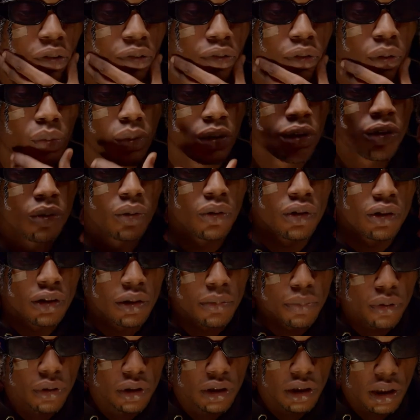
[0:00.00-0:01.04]
of a Widow is a
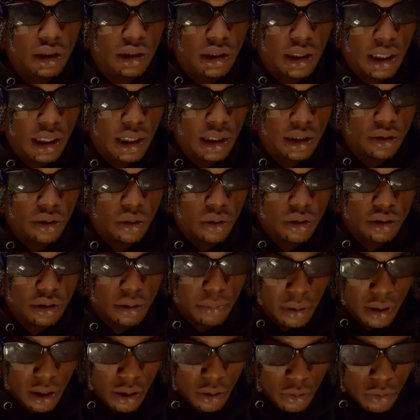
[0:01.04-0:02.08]
project that talks
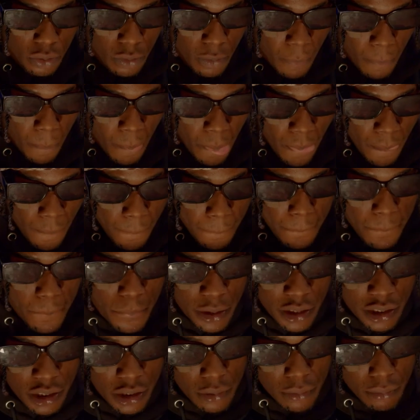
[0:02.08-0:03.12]
about
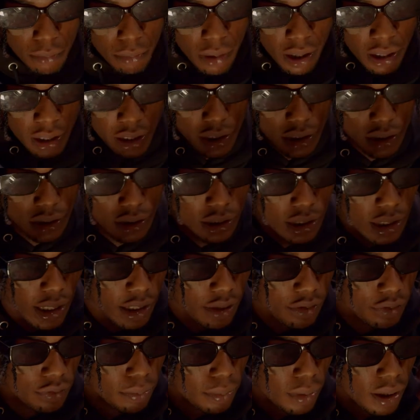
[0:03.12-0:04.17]
me, my early
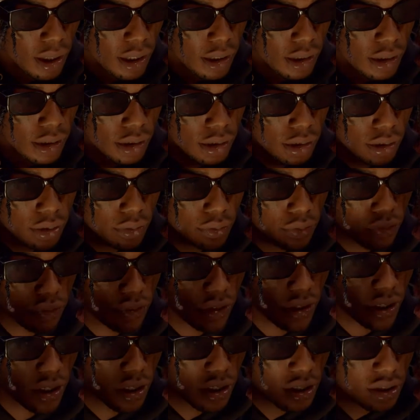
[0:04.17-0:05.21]
life, my
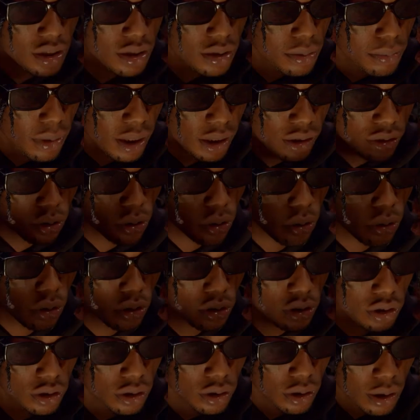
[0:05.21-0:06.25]
fears, my
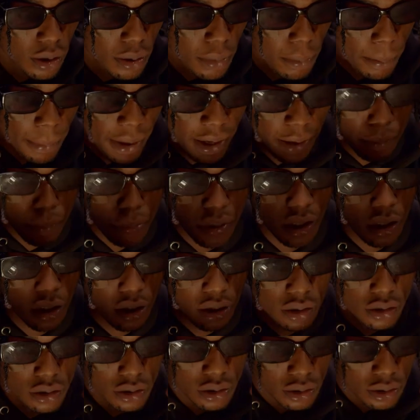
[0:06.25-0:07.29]
thoughts, my
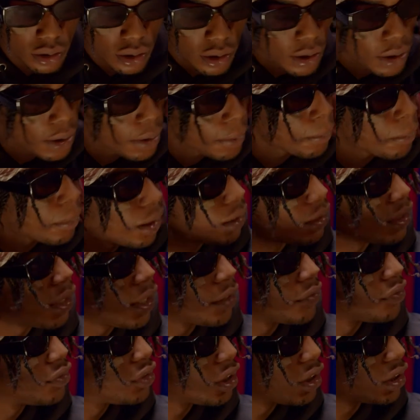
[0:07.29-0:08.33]
pains, my
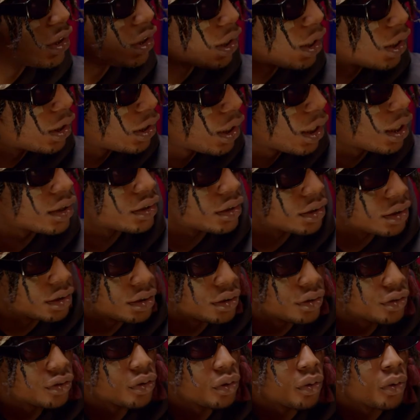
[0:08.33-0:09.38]
life generally
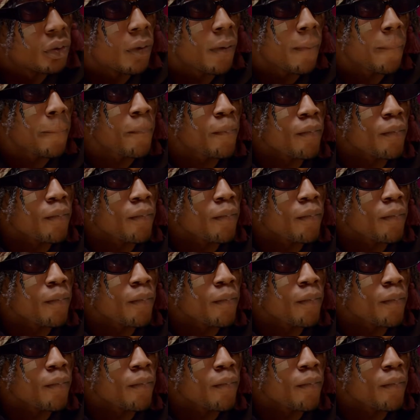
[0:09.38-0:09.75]
actually. So